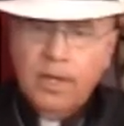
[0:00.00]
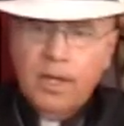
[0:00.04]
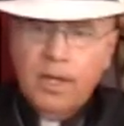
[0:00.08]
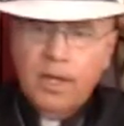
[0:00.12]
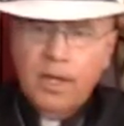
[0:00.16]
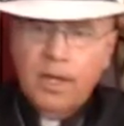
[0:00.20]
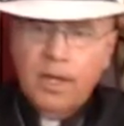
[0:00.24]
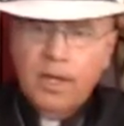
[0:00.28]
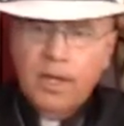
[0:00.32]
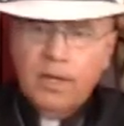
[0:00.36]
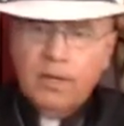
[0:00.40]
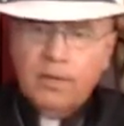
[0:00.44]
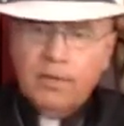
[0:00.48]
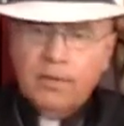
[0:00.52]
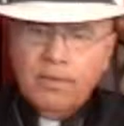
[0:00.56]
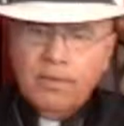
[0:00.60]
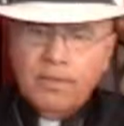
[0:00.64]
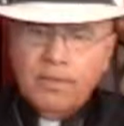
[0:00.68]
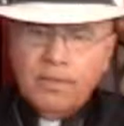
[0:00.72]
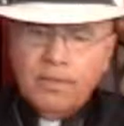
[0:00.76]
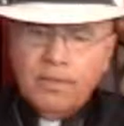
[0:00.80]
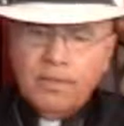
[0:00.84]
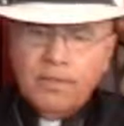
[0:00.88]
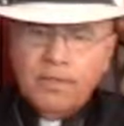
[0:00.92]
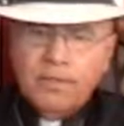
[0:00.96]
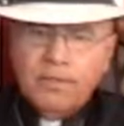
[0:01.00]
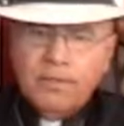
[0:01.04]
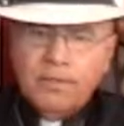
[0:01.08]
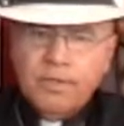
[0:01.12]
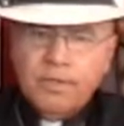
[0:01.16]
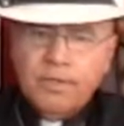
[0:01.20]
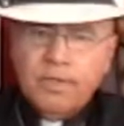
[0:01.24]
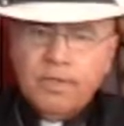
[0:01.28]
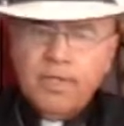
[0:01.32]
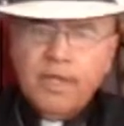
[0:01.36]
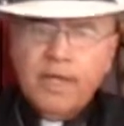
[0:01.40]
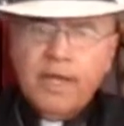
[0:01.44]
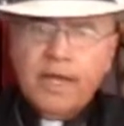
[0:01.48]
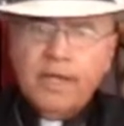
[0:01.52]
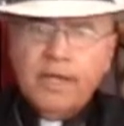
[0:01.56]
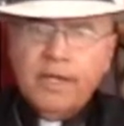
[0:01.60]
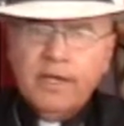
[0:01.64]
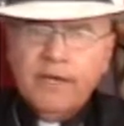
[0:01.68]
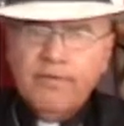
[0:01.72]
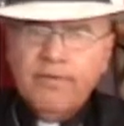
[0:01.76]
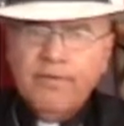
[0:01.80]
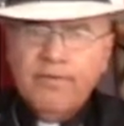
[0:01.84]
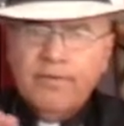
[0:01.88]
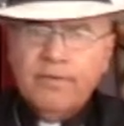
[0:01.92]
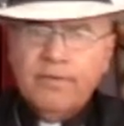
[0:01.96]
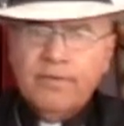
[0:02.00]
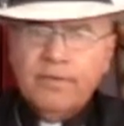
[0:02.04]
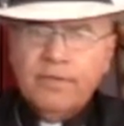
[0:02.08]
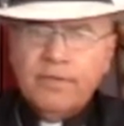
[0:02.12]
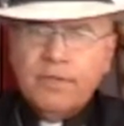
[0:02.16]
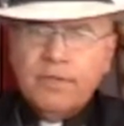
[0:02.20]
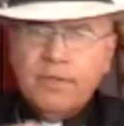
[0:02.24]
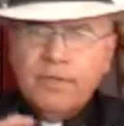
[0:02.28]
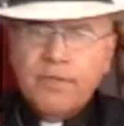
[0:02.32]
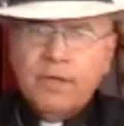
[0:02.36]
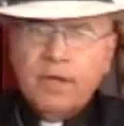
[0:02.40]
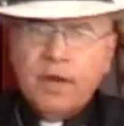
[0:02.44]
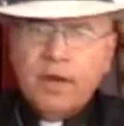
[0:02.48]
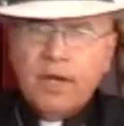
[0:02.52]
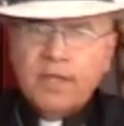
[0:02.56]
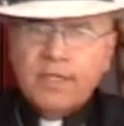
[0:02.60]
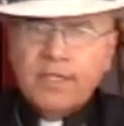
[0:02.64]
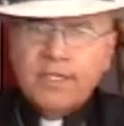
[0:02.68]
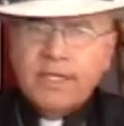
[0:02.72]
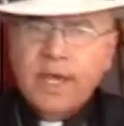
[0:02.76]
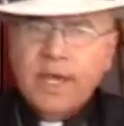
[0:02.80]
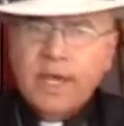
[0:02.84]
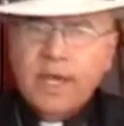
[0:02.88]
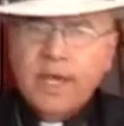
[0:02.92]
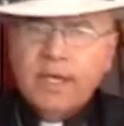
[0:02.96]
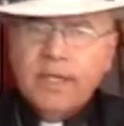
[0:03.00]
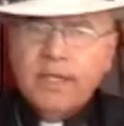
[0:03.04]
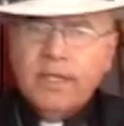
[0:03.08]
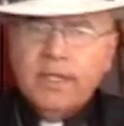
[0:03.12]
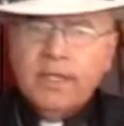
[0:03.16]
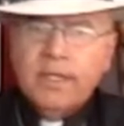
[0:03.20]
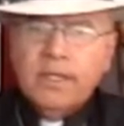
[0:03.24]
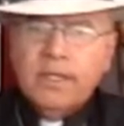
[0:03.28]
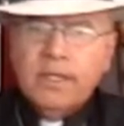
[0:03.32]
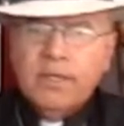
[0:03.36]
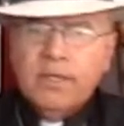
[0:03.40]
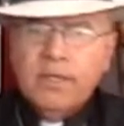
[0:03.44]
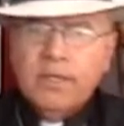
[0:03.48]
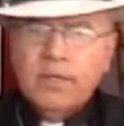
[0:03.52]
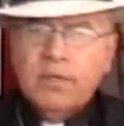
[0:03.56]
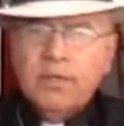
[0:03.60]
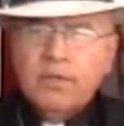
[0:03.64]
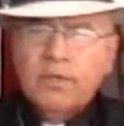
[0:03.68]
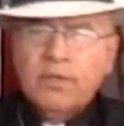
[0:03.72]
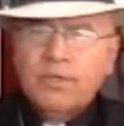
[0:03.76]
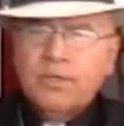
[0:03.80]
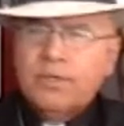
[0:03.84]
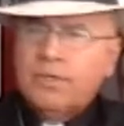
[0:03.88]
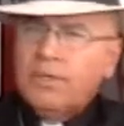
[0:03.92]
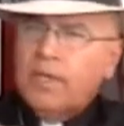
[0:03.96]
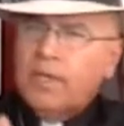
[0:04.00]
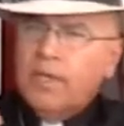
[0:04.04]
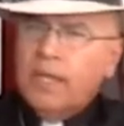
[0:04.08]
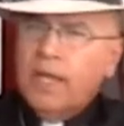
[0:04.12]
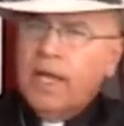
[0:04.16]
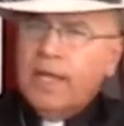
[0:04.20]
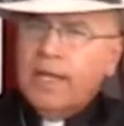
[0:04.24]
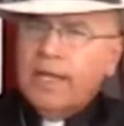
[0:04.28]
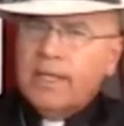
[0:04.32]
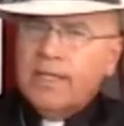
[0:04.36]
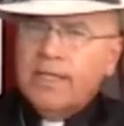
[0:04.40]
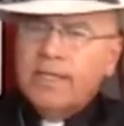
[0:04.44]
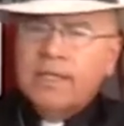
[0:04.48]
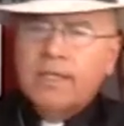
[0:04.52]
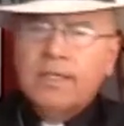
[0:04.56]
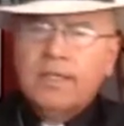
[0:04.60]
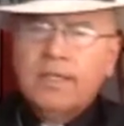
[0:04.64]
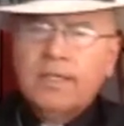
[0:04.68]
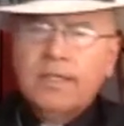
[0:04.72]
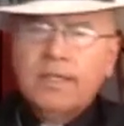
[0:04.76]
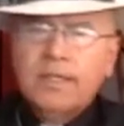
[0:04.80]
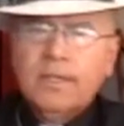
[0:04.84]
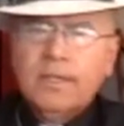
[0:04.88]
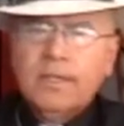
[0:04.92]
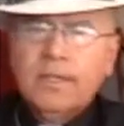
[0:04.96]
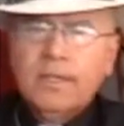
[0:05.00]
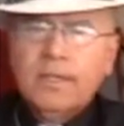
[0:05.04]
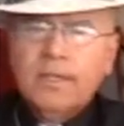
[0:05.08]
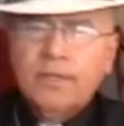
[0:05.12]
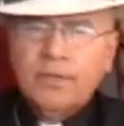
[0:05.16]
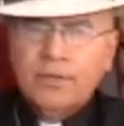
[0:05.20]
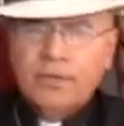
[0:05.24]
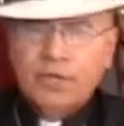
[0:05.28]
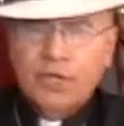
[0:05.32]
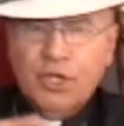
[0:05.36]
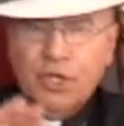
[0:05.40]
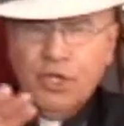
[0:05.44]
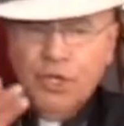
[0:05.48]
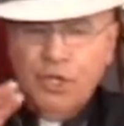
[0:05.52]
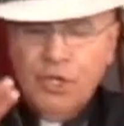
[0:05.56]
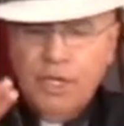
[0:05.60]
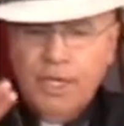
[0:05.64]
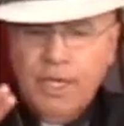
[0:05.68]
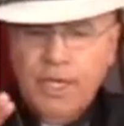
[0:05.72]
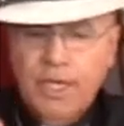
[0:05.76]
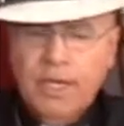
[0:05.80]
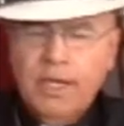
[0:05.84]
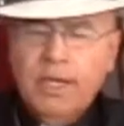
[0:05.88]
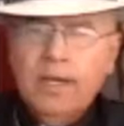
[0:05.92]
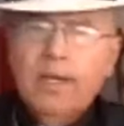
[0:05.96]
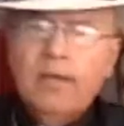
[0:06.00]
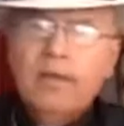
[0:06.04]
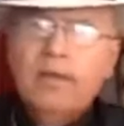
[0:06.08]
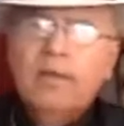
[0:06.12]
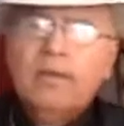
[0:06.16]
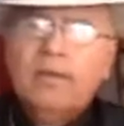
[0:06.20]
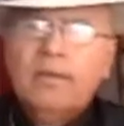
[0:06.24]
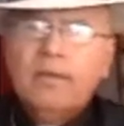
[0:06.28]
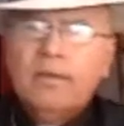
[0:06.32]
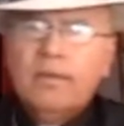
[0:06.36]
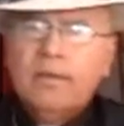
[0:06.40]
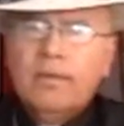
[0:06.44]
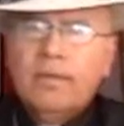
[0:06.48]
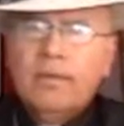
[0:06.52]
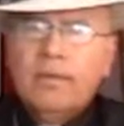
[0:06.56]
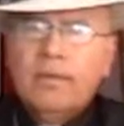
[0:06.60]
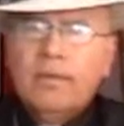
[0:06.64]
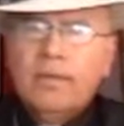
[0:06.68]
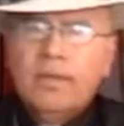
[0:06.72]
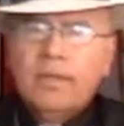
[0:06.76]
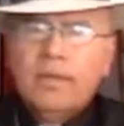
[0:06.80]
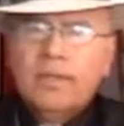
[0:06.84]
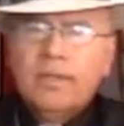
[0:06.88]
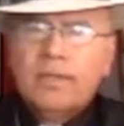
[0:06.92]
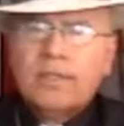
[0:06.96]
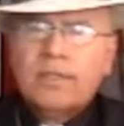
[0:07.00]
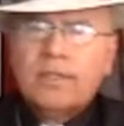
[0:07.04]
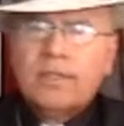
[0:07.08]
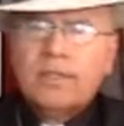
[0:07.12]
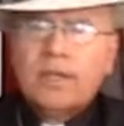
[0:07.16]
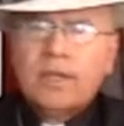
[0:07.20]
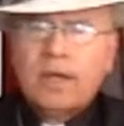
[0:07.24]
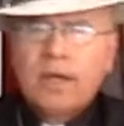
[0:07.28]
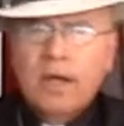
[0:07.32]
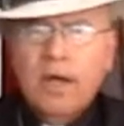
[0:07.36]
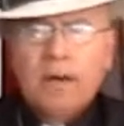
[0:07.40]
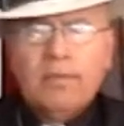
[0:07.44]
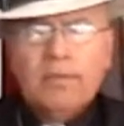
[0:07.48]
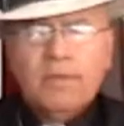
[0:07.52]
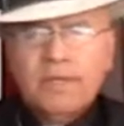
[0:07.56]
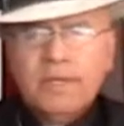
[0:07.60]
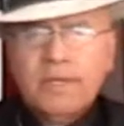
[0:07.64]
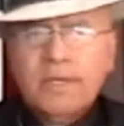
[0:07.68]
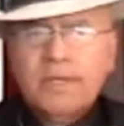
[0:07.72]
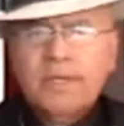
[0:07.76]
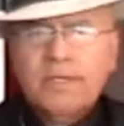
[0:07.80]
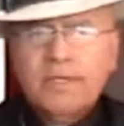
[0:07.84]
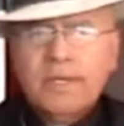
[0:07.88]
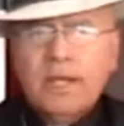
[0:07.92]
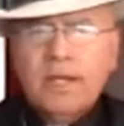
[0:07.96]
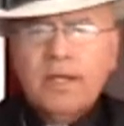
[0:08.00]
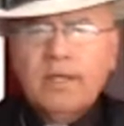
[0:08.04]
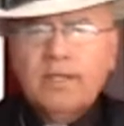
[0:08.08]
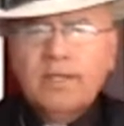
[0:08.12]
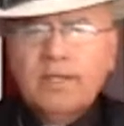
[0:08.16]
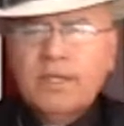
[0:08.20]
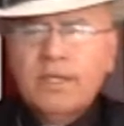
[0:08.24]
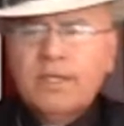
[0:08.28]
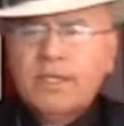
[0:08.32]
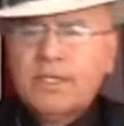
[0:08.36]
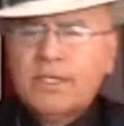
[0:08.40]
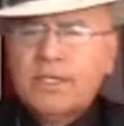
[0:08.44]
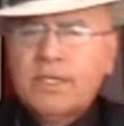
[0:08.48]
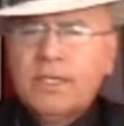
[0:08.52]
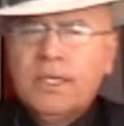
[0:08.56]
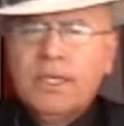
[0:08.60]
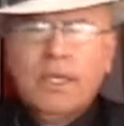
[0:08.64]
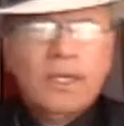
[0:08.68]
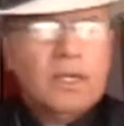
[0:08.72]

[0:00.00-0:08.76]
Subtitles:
to the negative, to the dark side, or go to the light, to the good? It's common sense tells us